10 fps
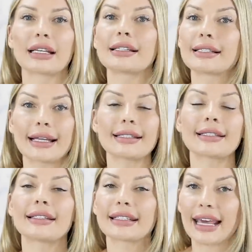
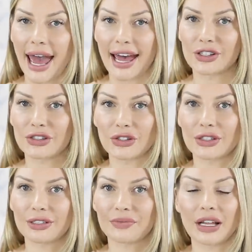scented
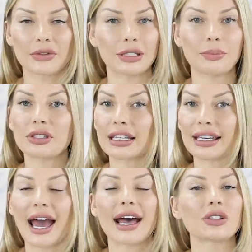candle. Now,
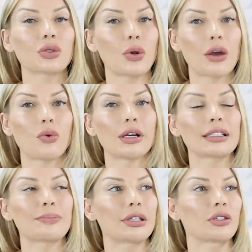Diptyque has great
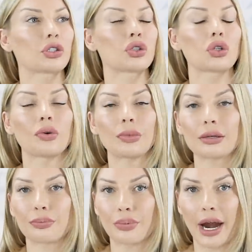ones, but there are so many
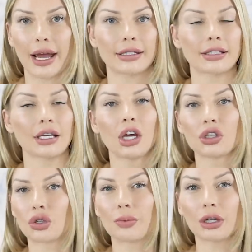brands,
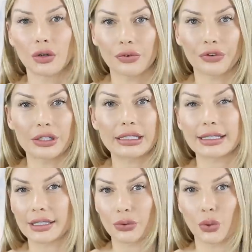Jo Malone, for
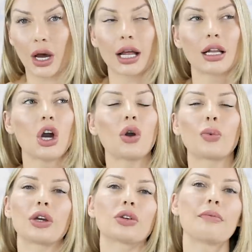instance, as well,
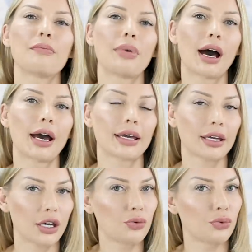where you can
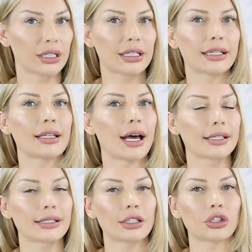buy really
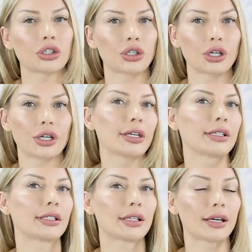nice,
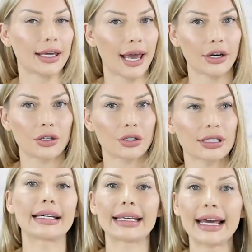luxurious
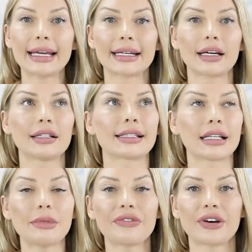candles. Again,
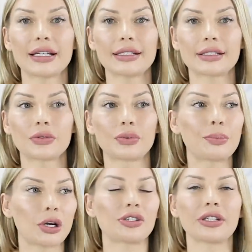some of us, we
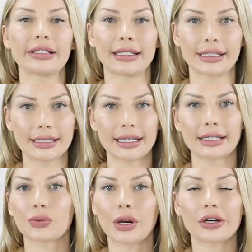purchase these
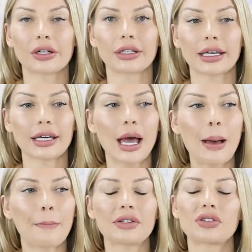things regularly,
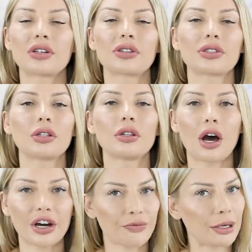but there's a
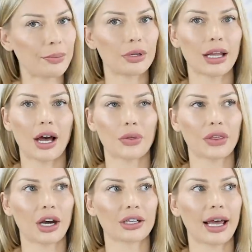lot of people out
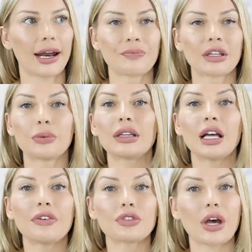there that they would
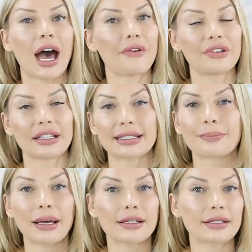love to have an
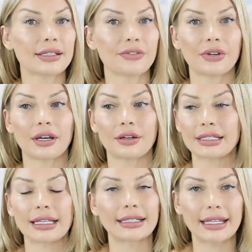expensive
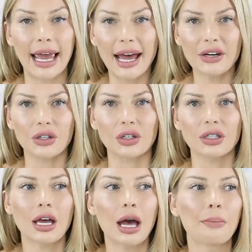scented
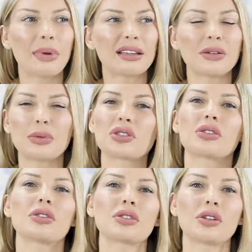candle, but they would
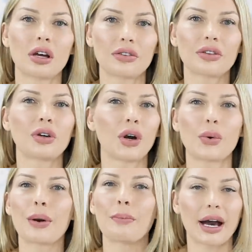just not
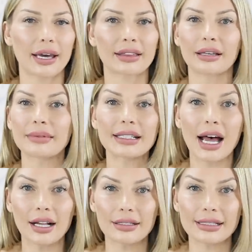go and buy it
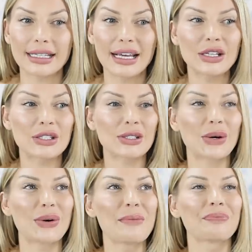themselves.
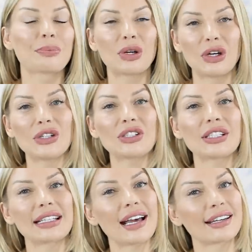So
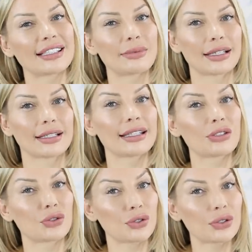purchasing items like
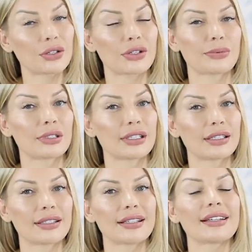this during Christmas
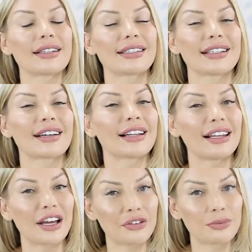season, it is a
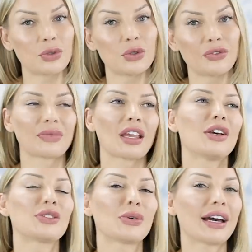clever move.
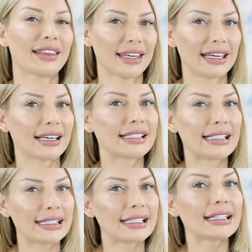So I think a
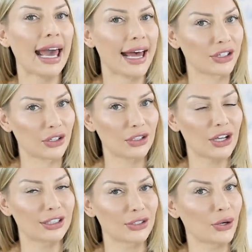scented candle,
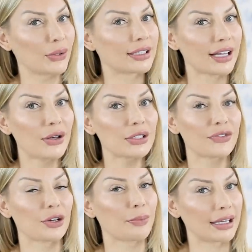although it sounds
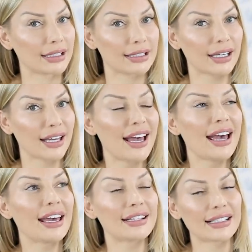very basic,
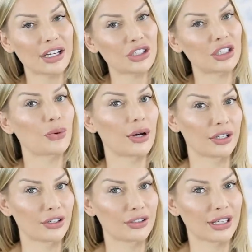it is actually quite
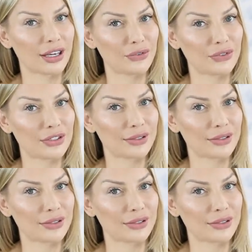a good gift.